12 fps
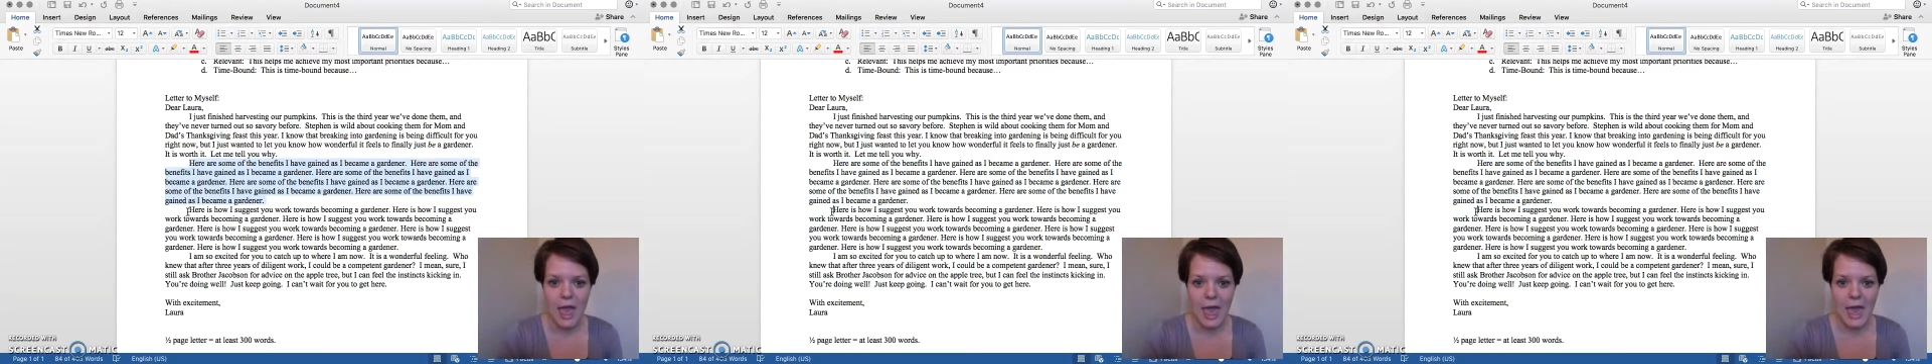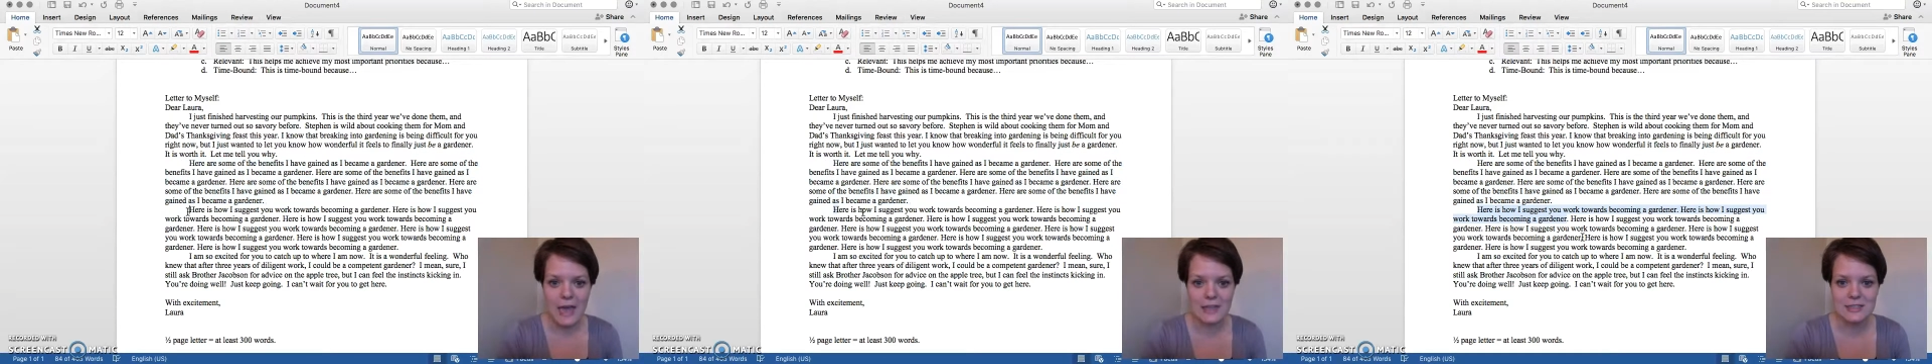
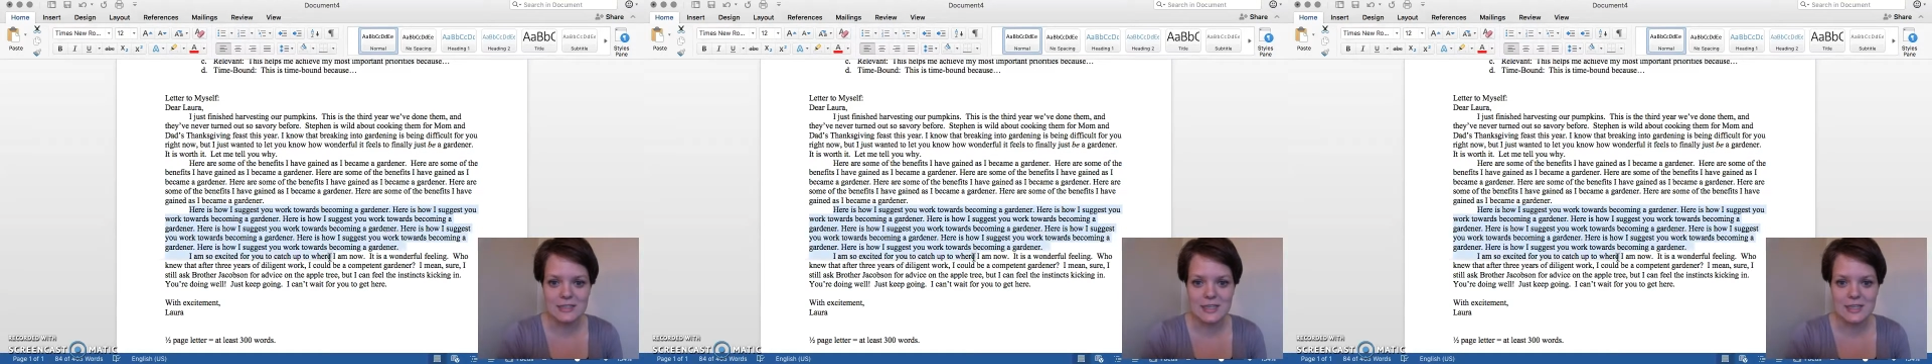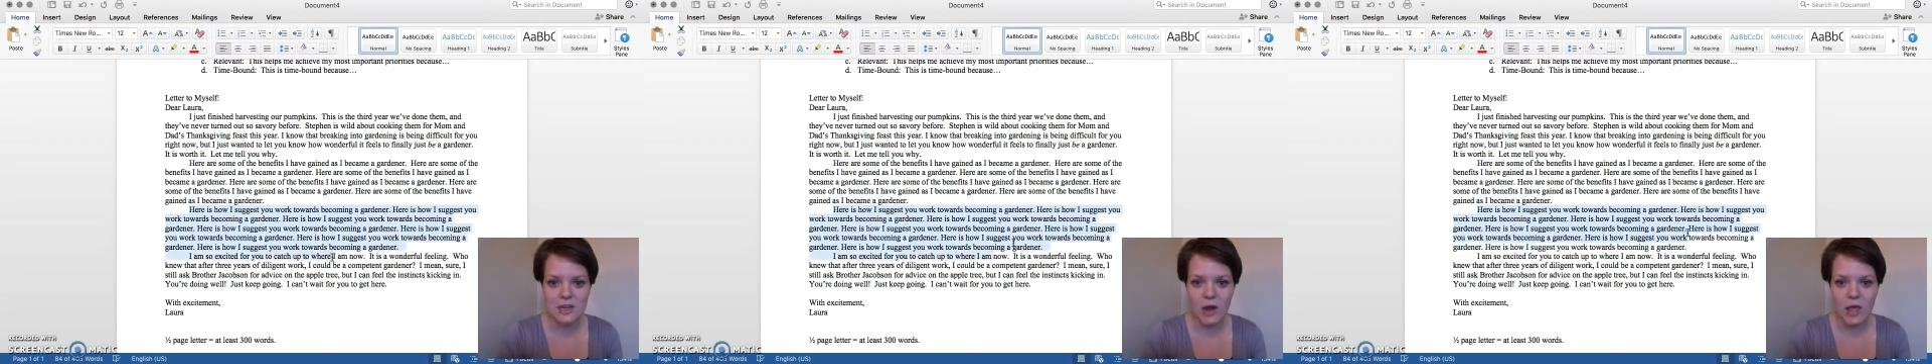And
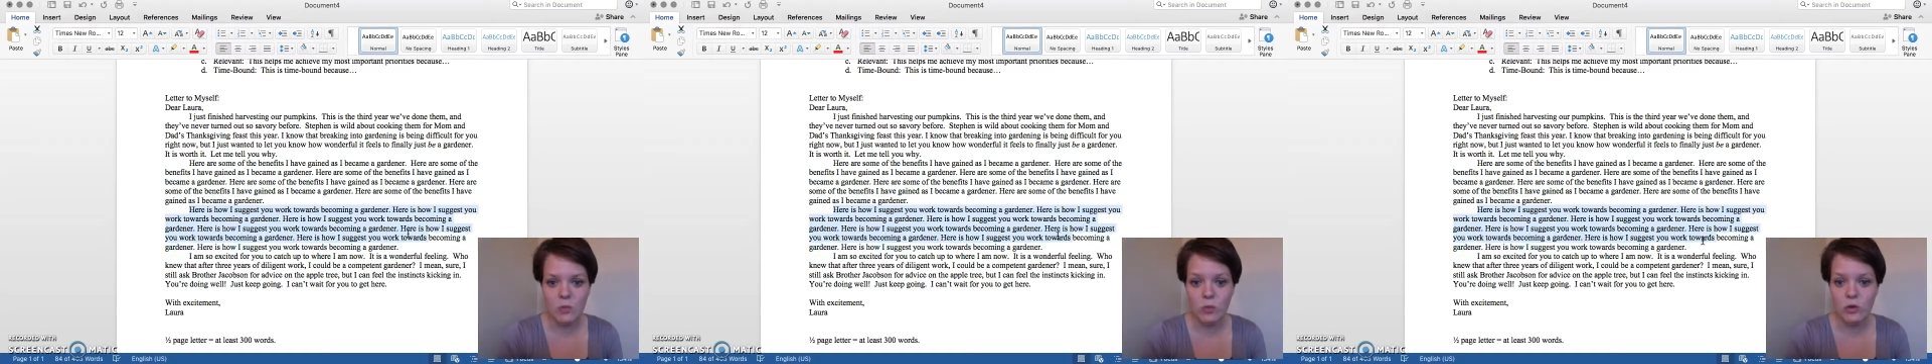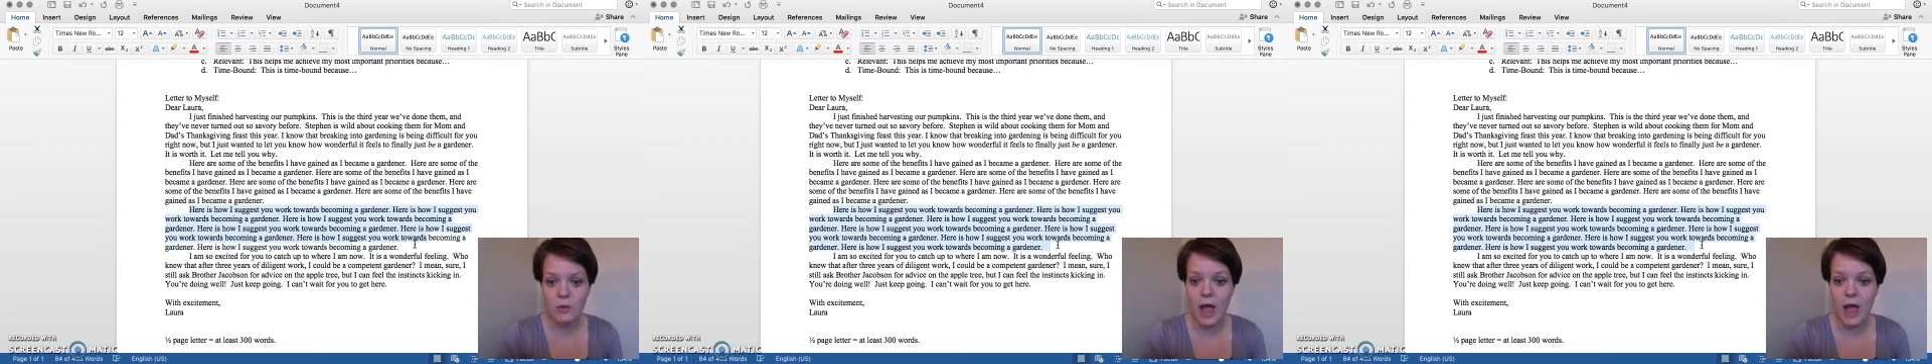here I
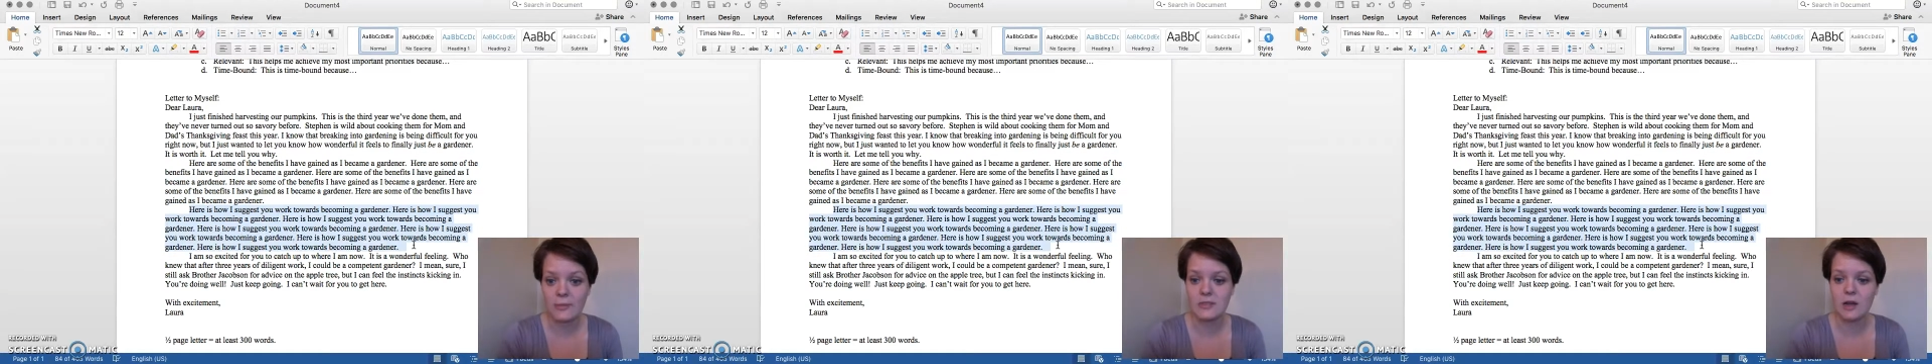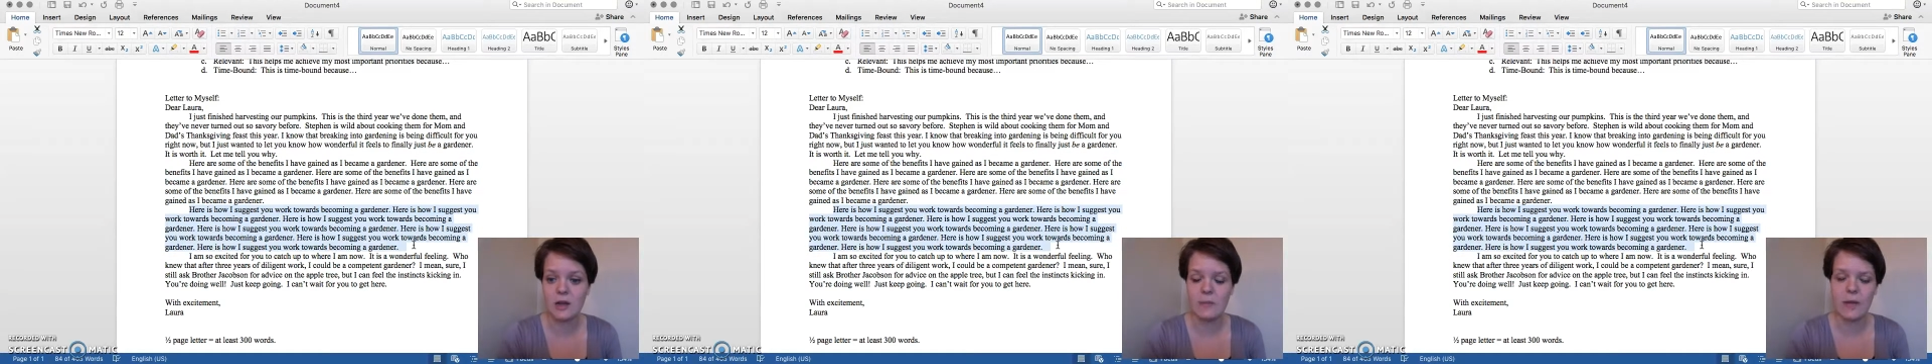would perhaps
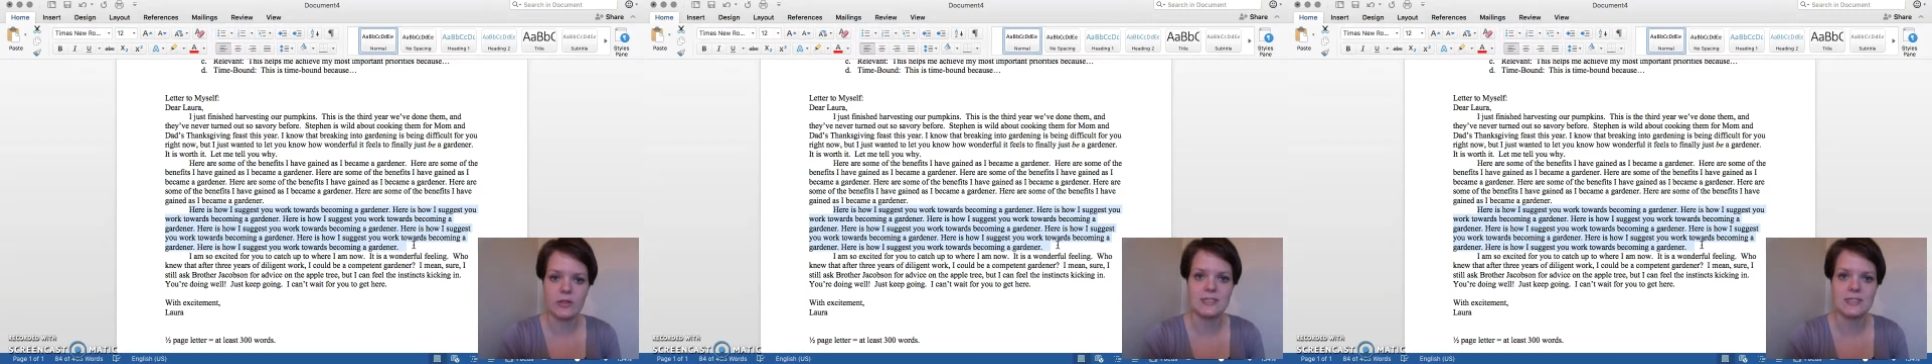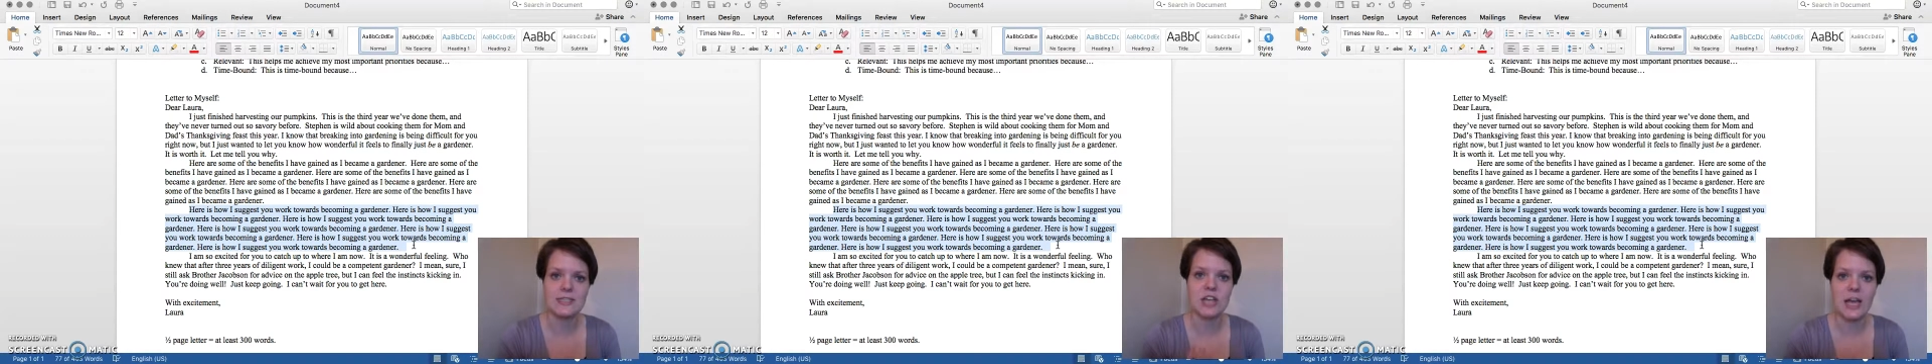talk about the
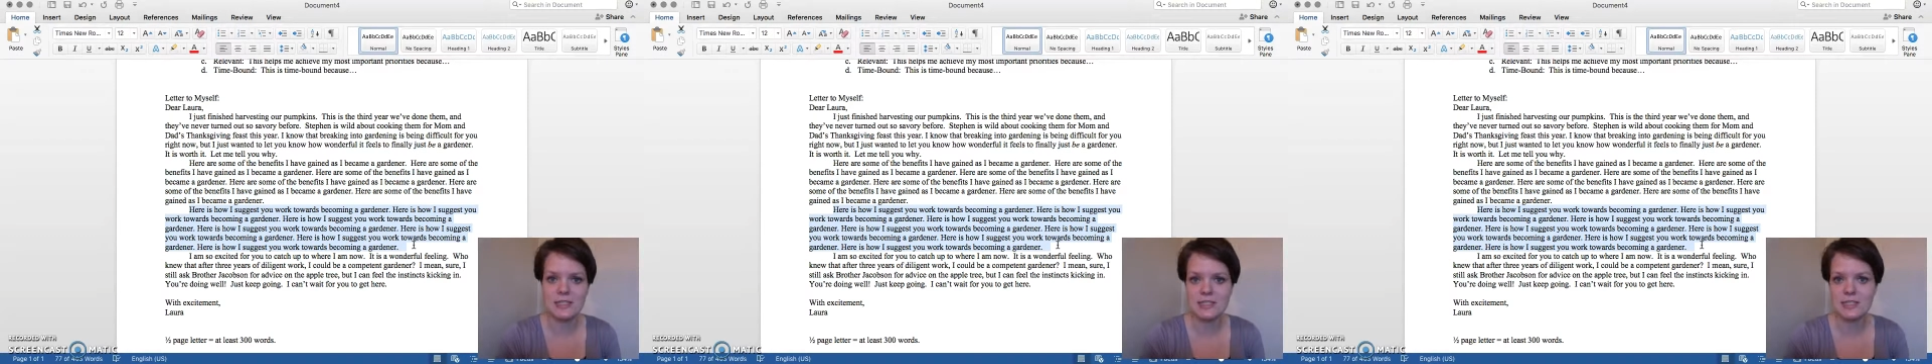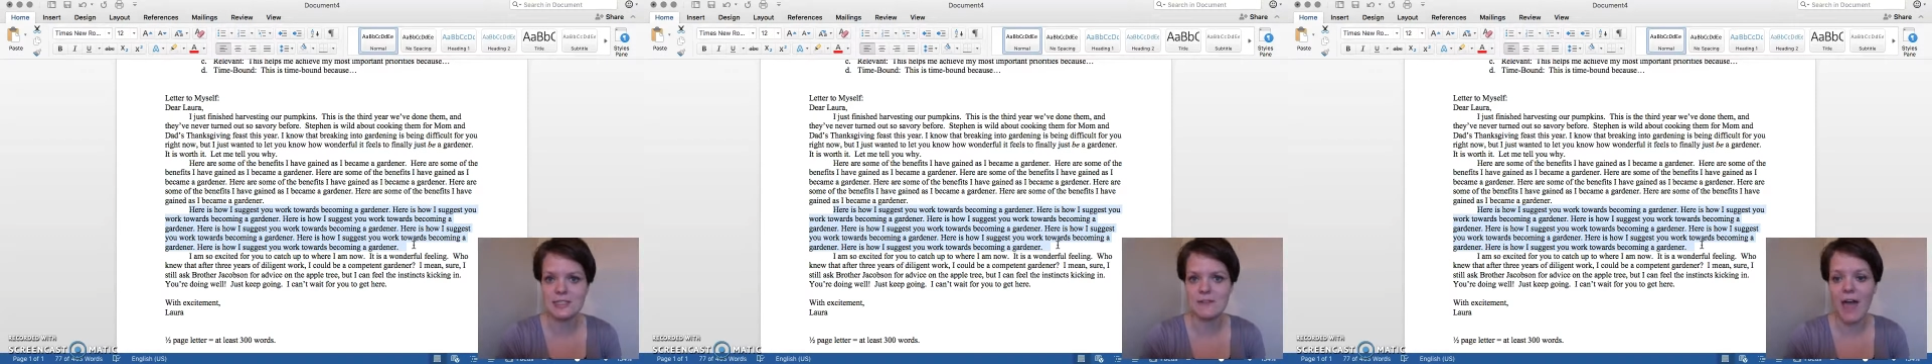
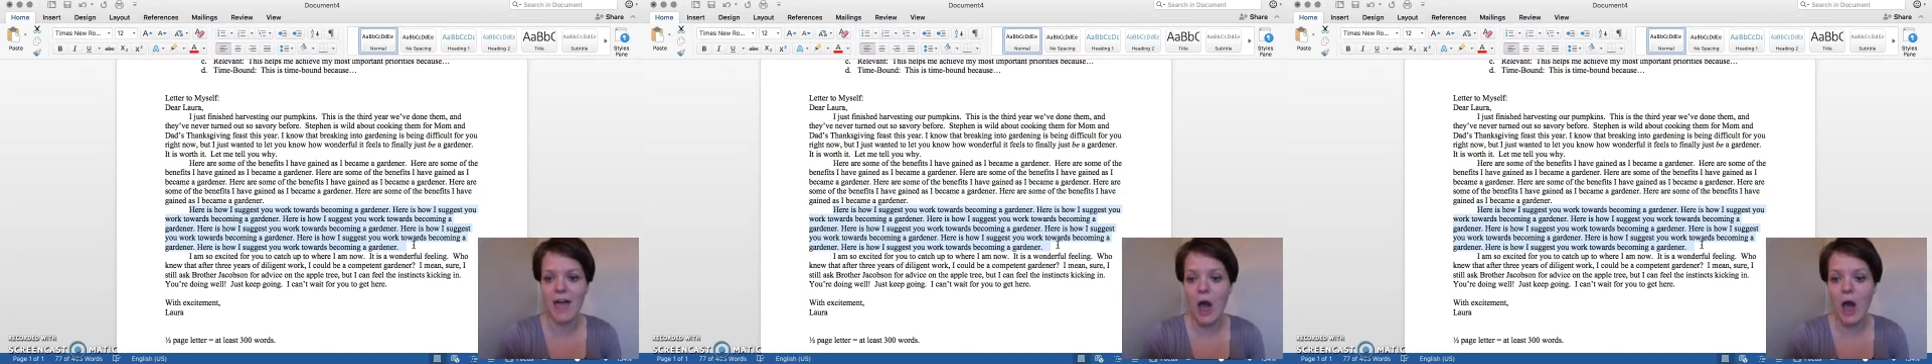suggestions of